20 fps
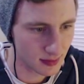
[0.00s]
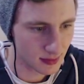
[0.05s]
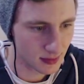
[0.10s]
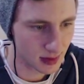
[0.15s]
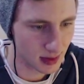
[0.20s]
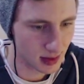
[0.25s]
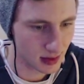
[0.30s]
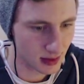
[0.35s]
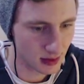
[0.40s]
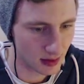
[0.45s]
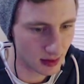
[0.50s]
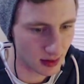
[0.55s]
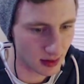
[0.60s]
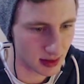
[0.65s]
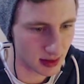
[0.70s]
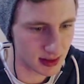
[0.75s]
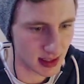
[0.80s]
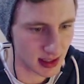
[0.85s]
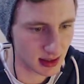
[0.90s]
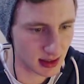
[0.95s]
I don't
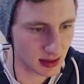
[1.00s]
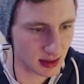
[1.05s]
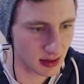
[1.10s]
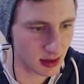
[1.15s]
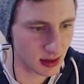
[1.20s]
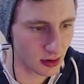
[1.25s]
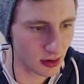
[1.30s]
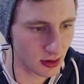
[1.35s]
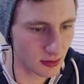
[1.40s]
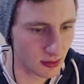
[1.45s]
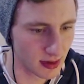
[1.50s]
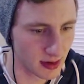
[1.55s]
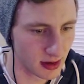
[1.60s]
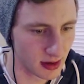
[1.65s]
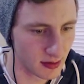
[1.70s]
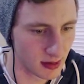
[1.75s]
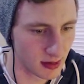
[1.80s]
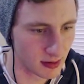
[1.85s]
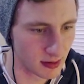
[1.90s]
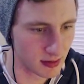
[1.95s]
exactly know where
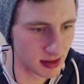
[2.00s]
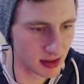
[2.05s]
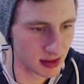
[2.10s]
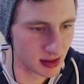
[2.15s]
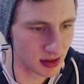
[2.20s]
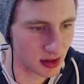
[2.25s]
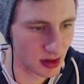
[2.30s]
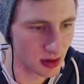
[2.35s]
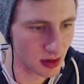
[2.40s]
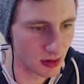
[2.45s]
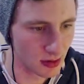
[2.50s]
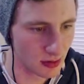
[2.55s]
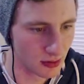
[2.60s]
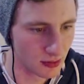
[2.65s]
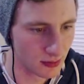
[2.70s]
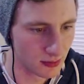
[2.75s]
you want me to go.